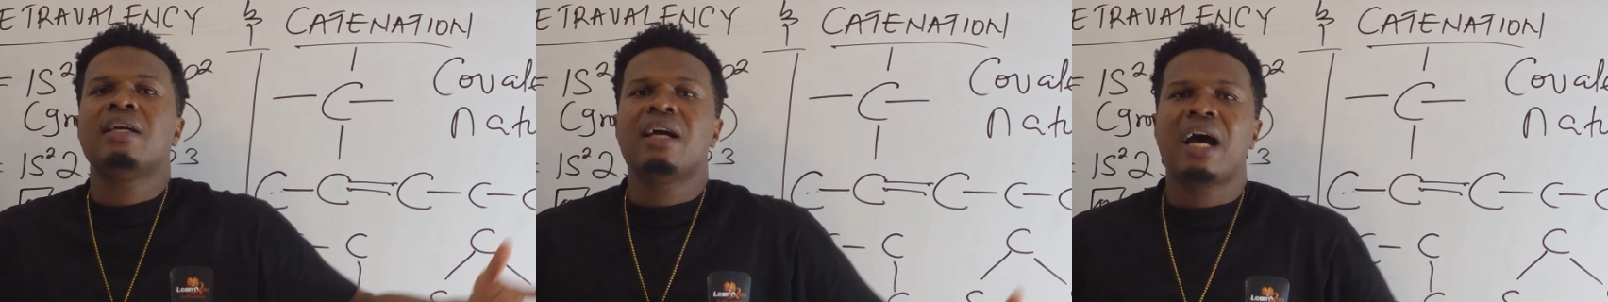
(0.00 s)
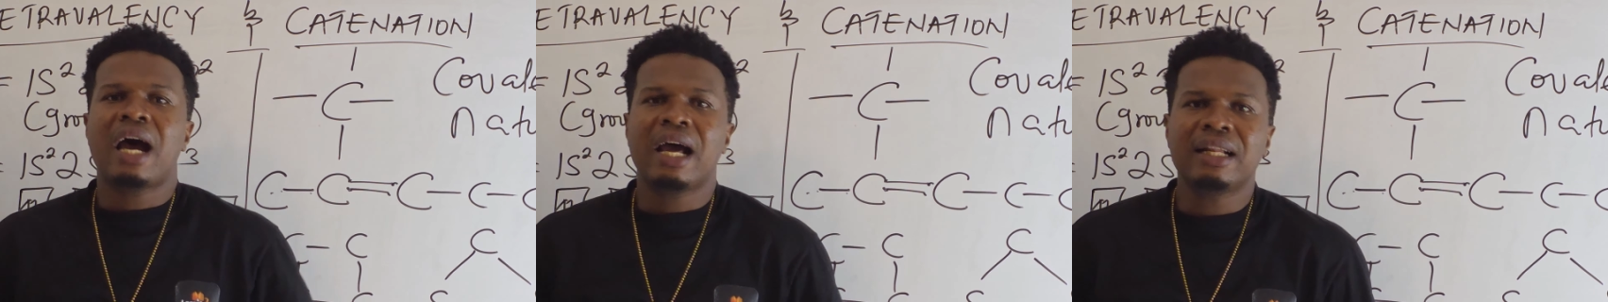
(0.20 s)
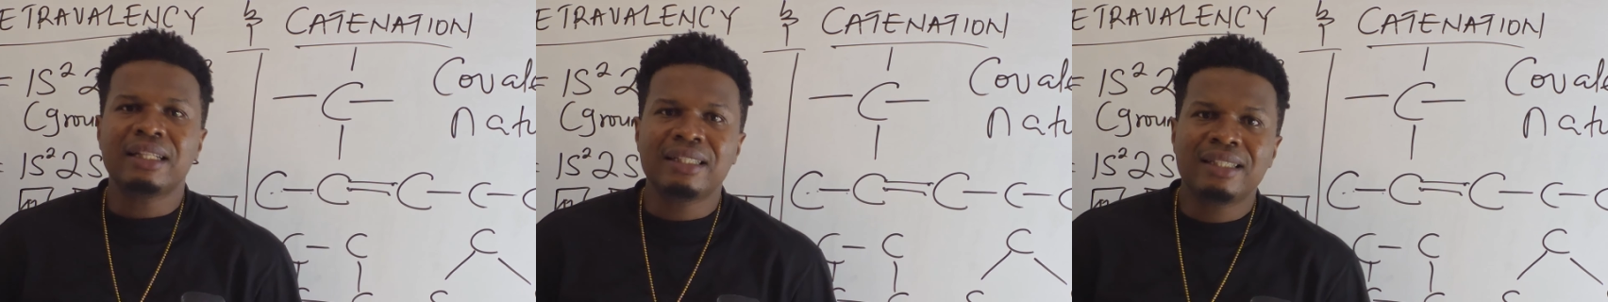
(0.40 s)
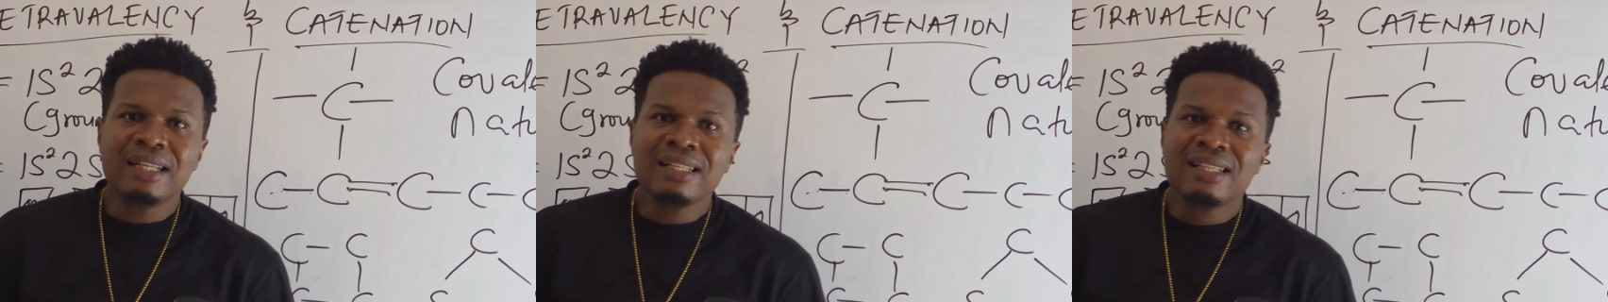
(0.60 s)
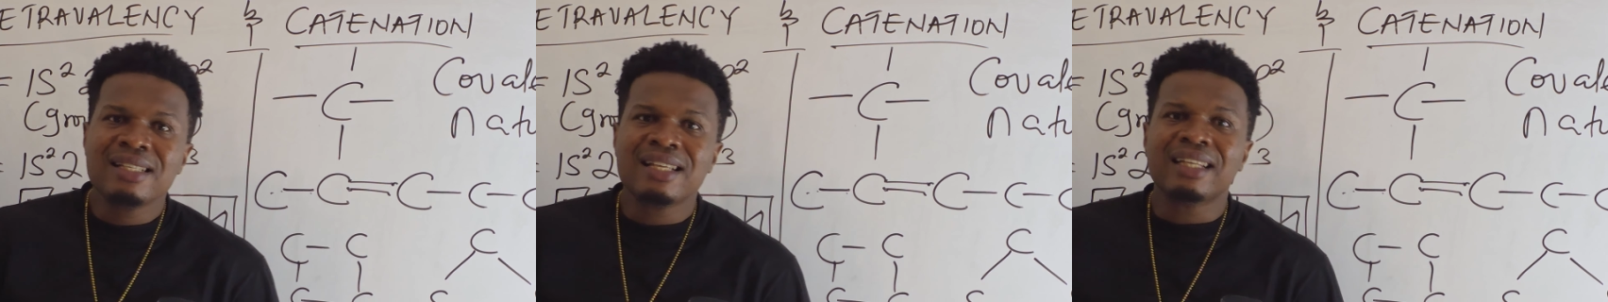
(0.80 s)
and
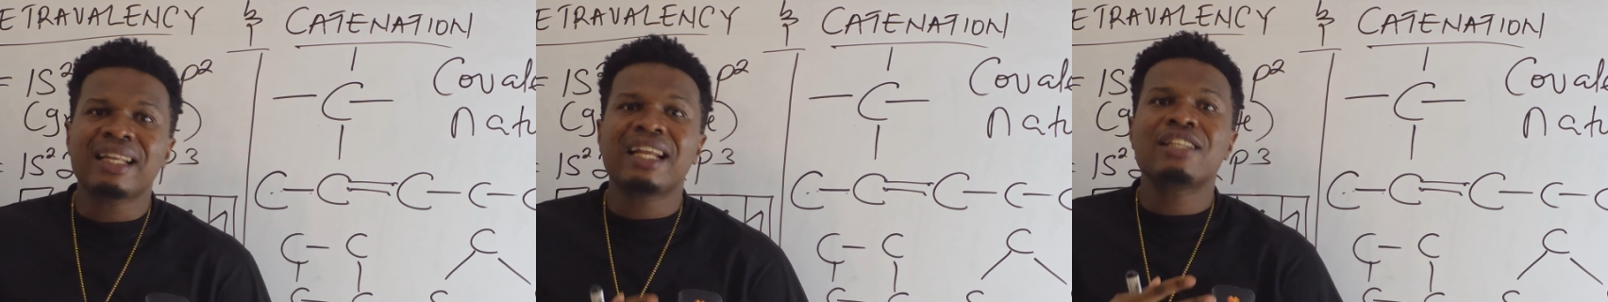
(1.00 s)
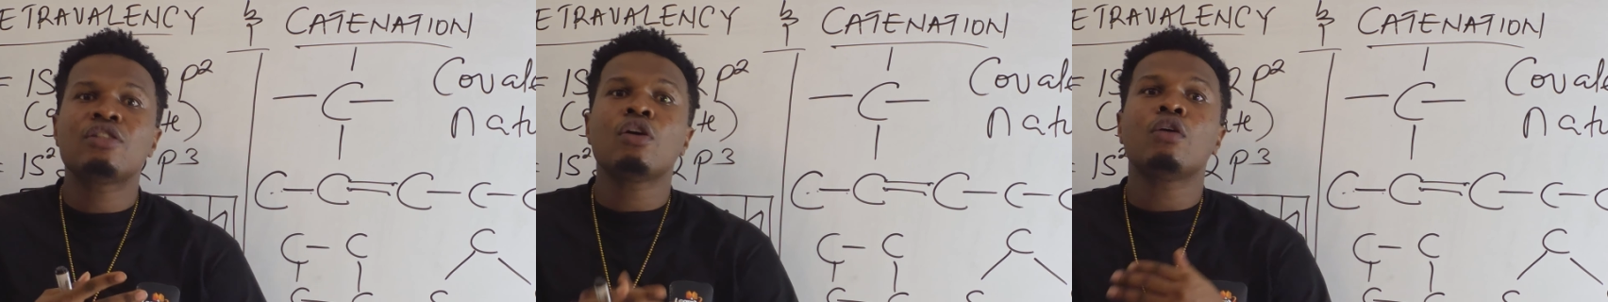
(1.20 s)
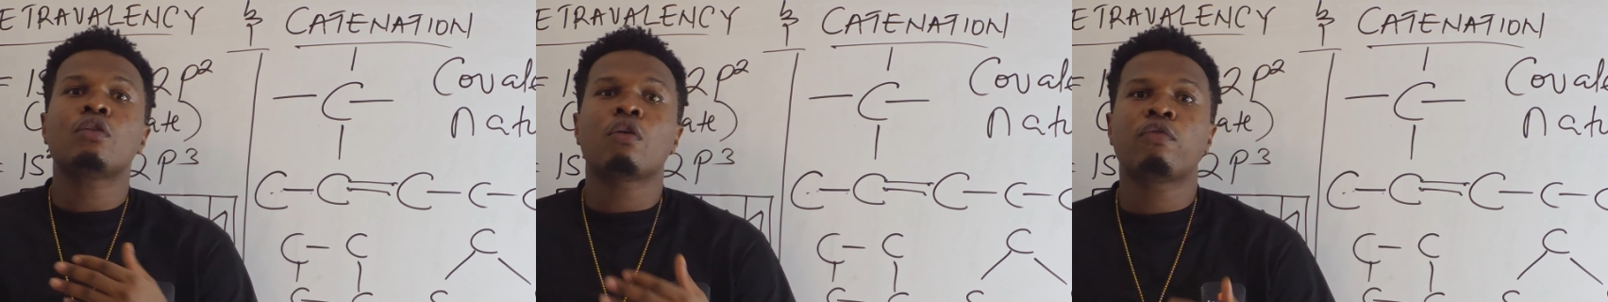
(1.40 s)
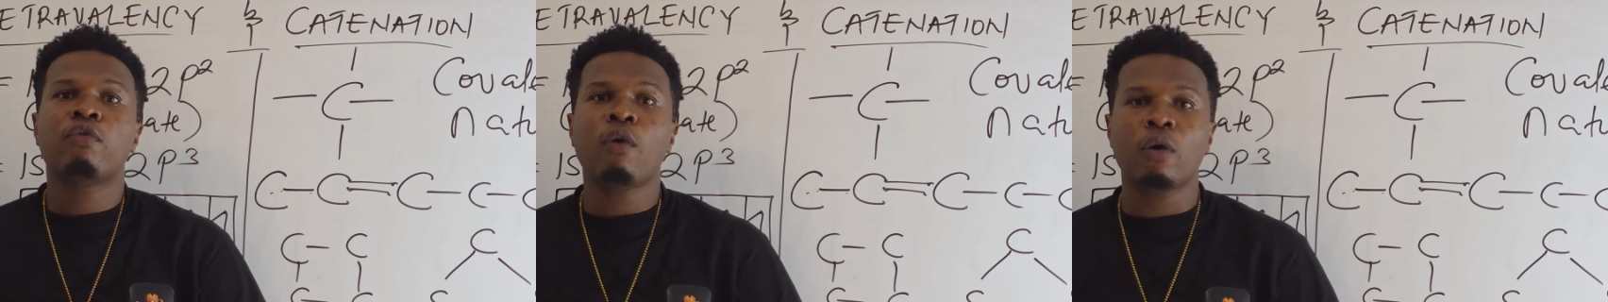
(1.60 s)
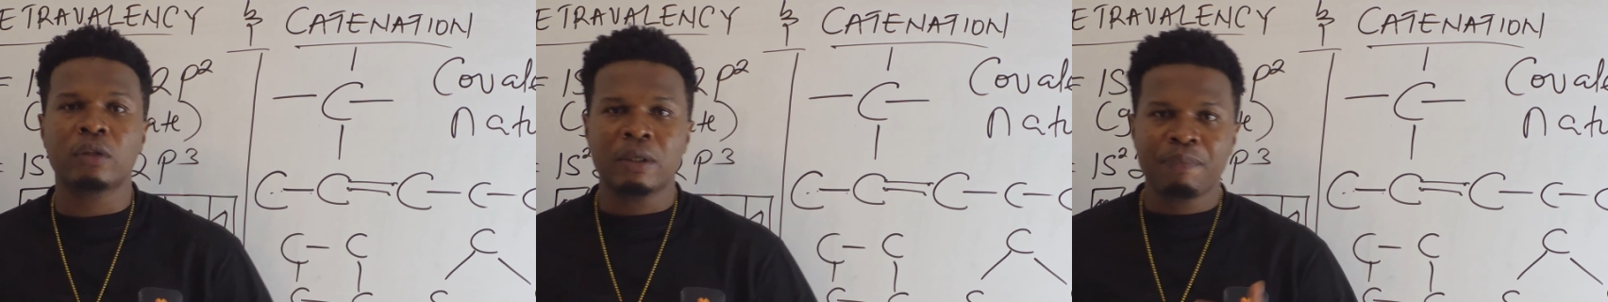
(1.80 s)
this is as a result of
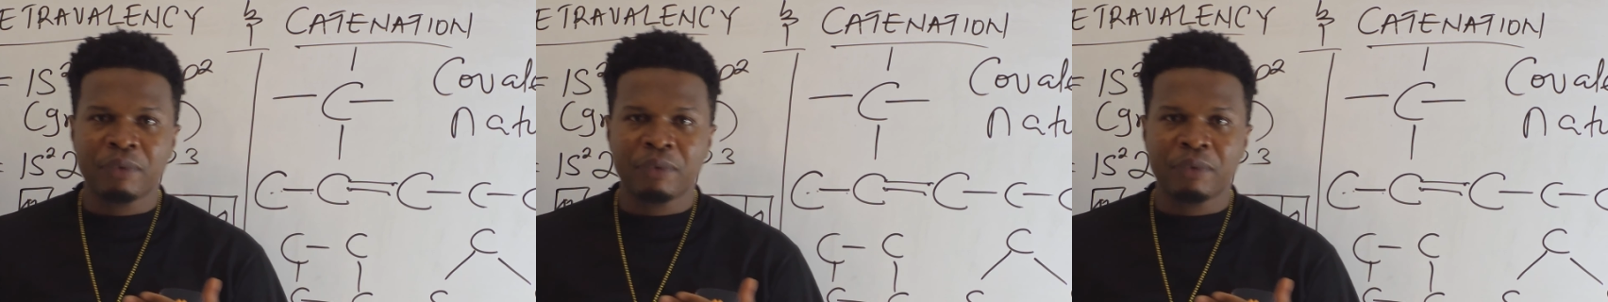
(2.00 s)
what?